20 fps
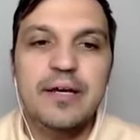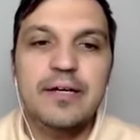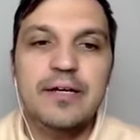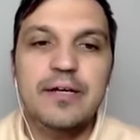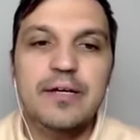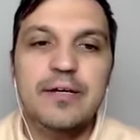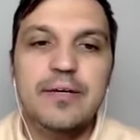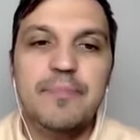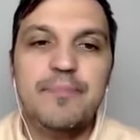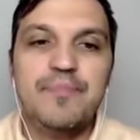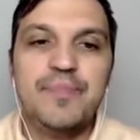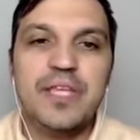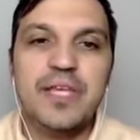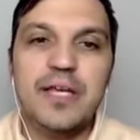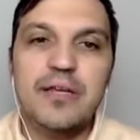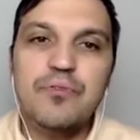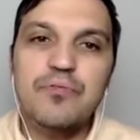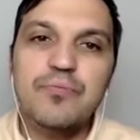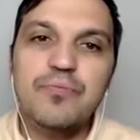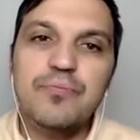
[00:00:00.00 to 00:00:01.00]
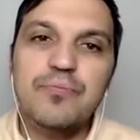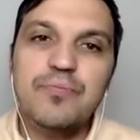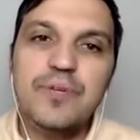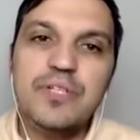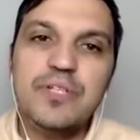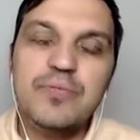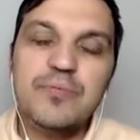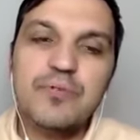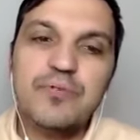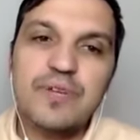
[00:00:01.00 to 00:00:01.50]
Um, can you
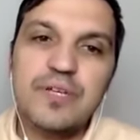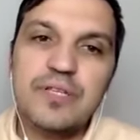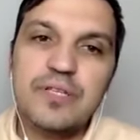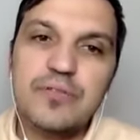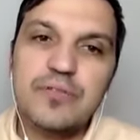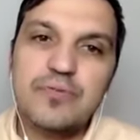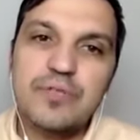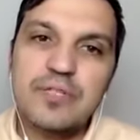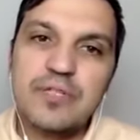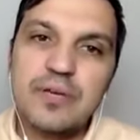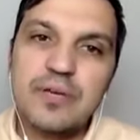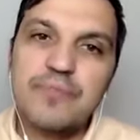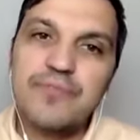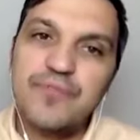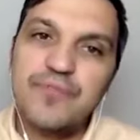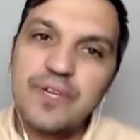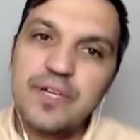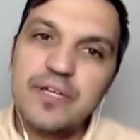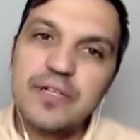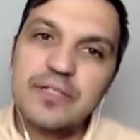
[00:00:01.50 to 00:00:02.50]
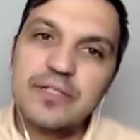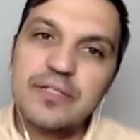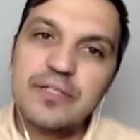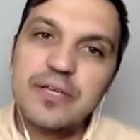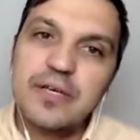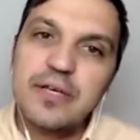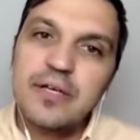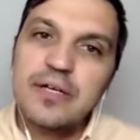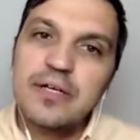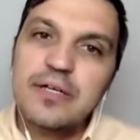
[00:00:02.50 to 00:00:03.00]
please provide us with some figures
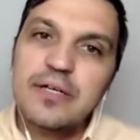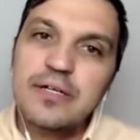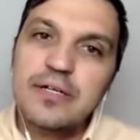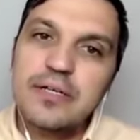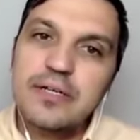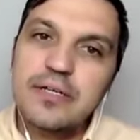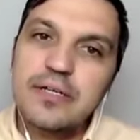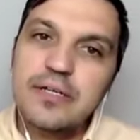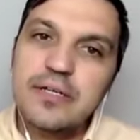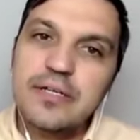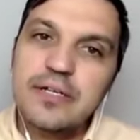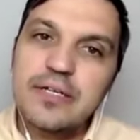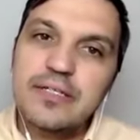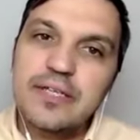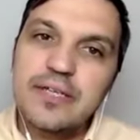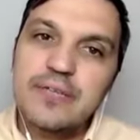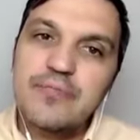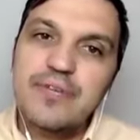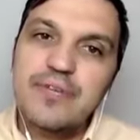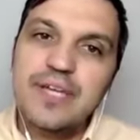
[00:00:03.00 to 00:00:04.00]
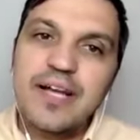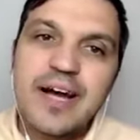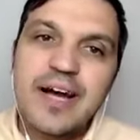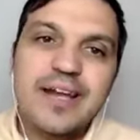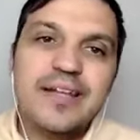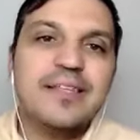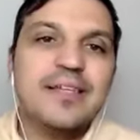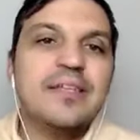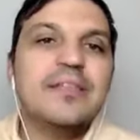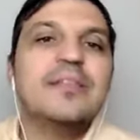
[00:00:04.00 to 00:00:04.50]
uh, let's say
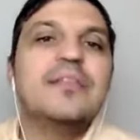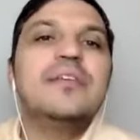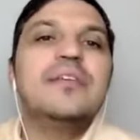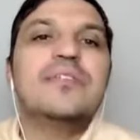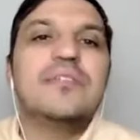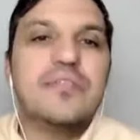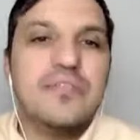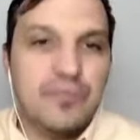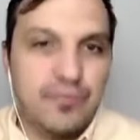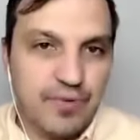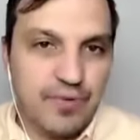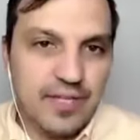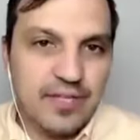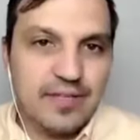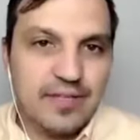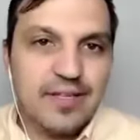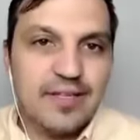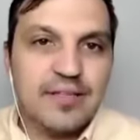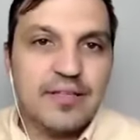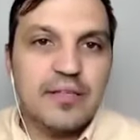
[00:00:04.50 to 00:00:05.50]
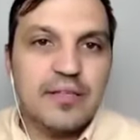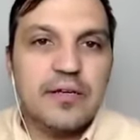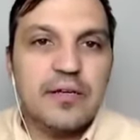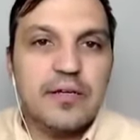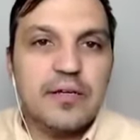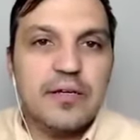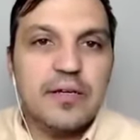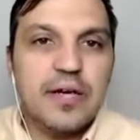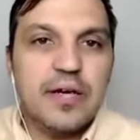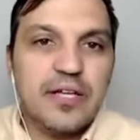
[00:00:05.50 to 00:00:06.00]
regarding this trend and
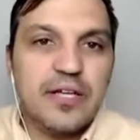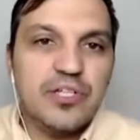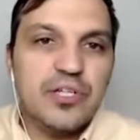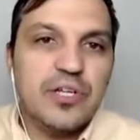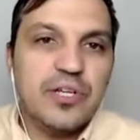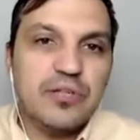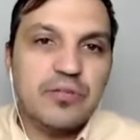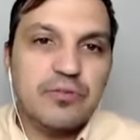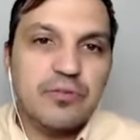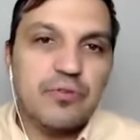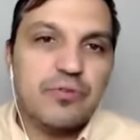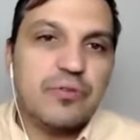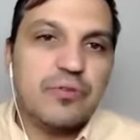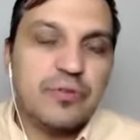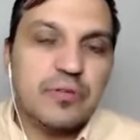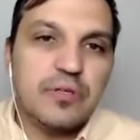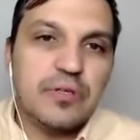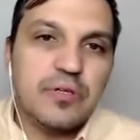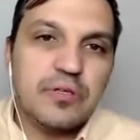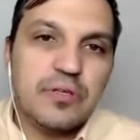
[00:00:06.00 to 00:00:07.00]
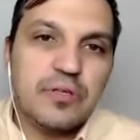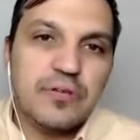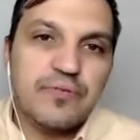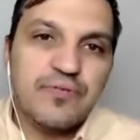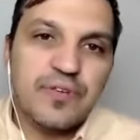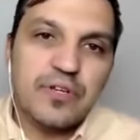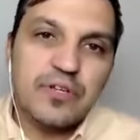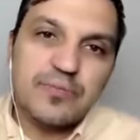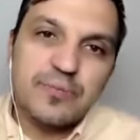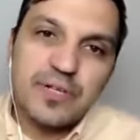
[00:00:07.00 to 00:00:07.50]
uh, actually not the, the
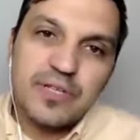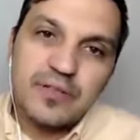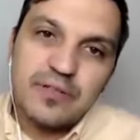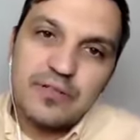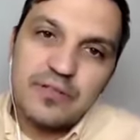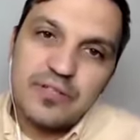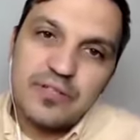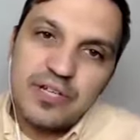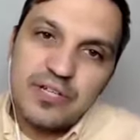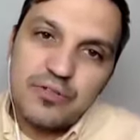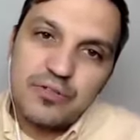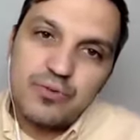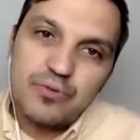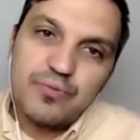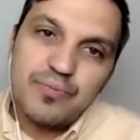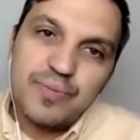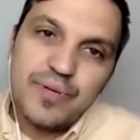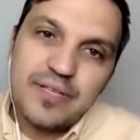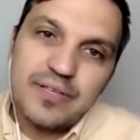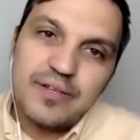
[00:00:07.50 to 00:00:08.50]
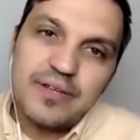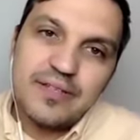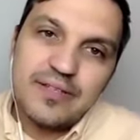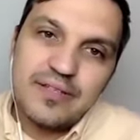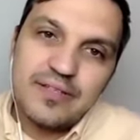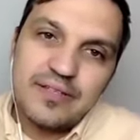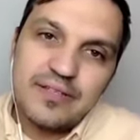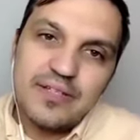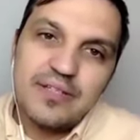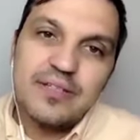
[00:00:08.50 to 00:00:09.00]
figures but just to better
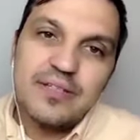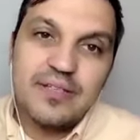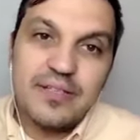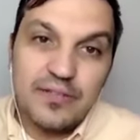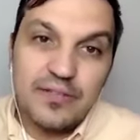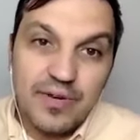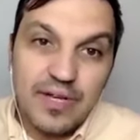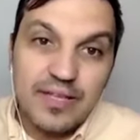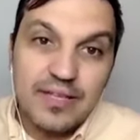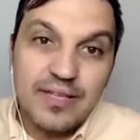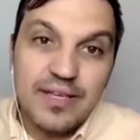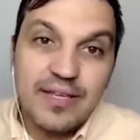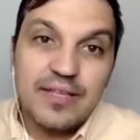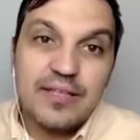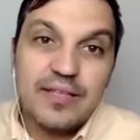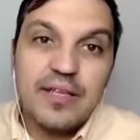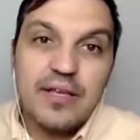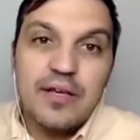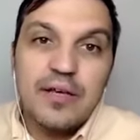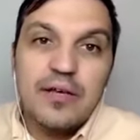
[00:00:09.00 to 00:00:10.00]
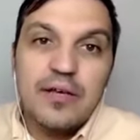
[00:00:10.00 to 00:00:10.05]
understand the trend and